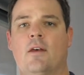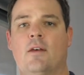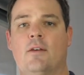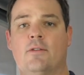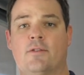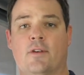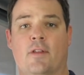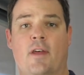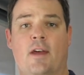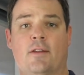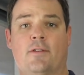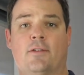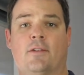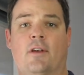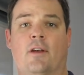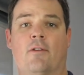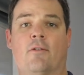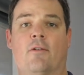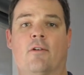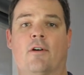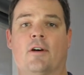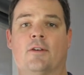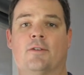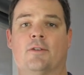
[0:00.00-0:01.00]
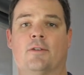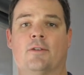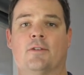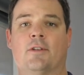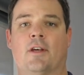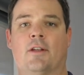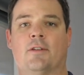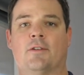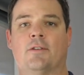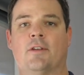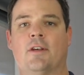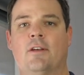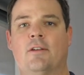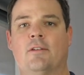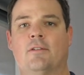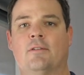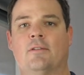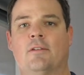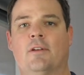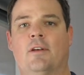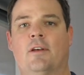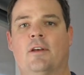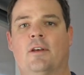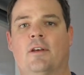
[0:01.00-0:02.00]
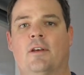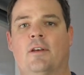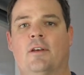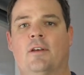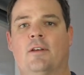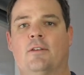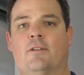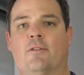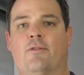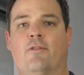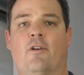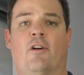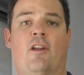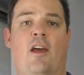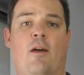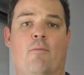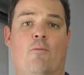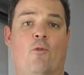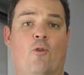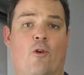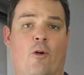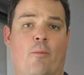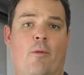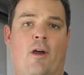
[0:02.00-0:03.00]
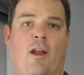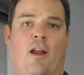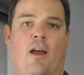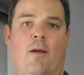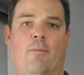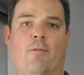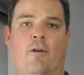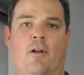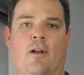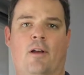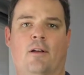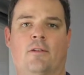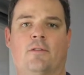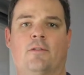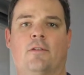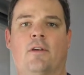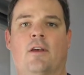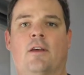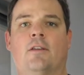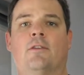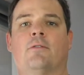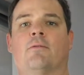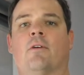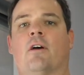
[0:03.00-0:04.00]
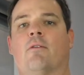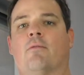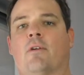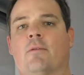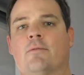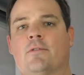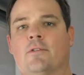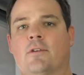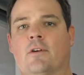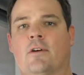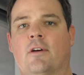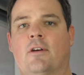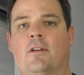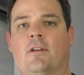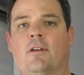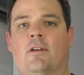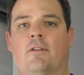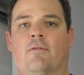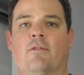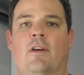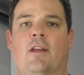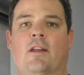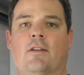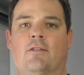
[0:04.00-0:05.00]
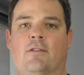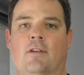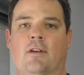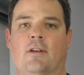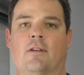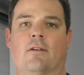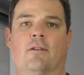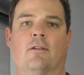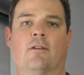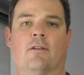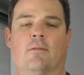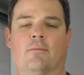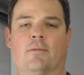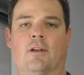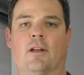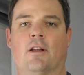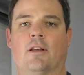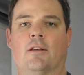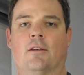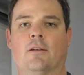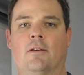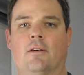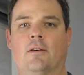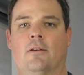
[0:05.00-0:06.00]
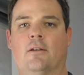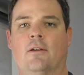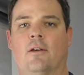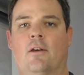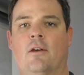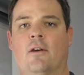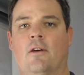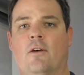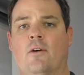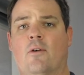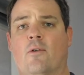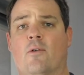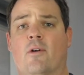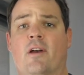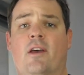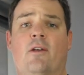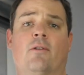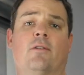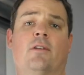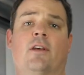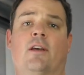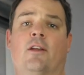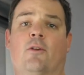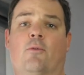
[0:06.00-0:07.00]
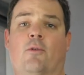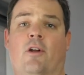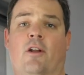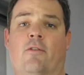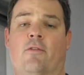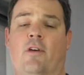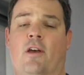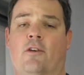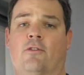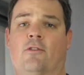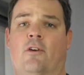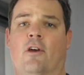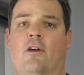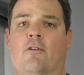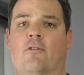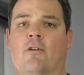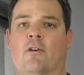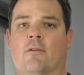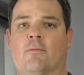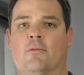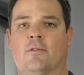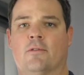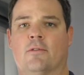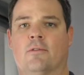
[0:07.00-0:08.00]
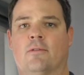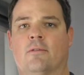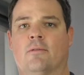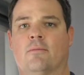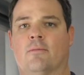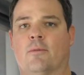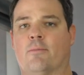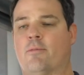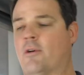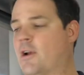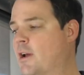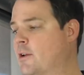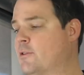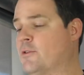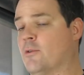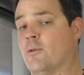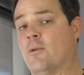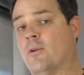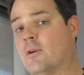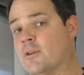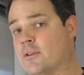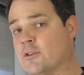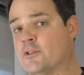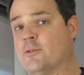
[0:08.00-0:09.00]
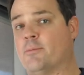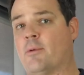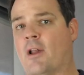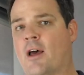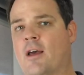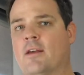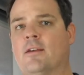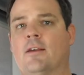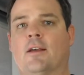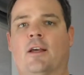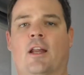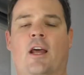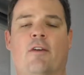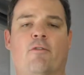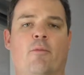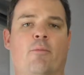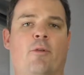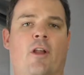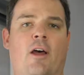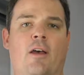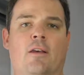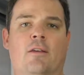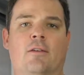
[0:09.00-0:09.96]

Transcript: So that's sunrise and sunset. To find out more about our products, head to our website, advantageair.com.au, or head on down to one of our showrooms. The products are all on display. You can have a play